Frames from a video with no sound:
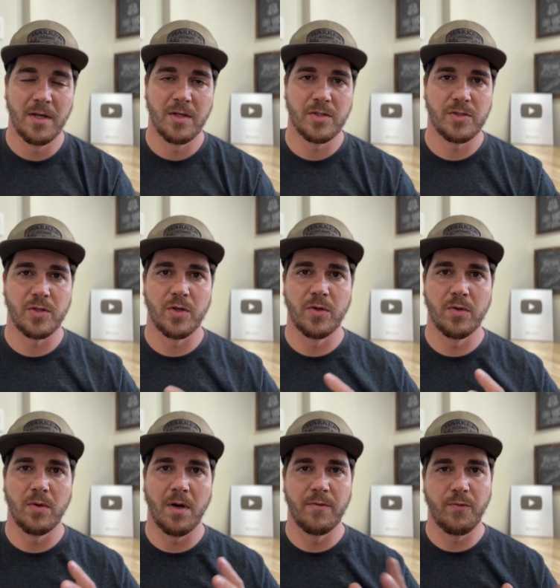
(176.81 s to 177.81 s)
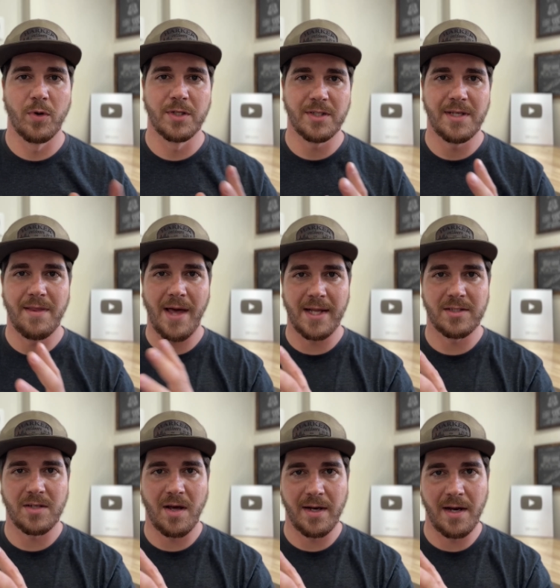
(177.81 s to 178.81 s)
So unfortunately, that's
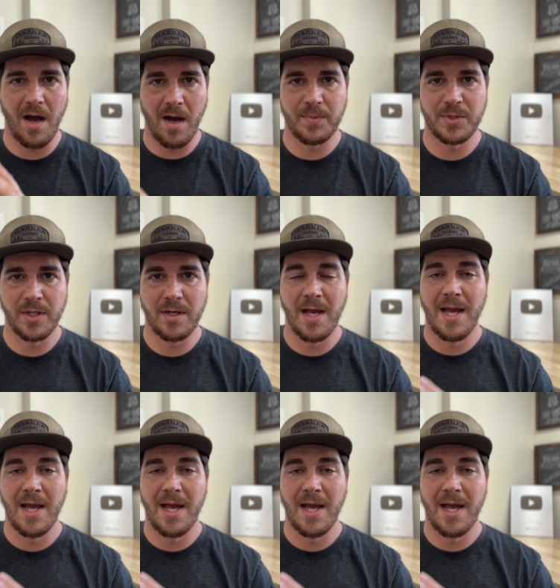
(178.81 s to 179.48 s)
not an option.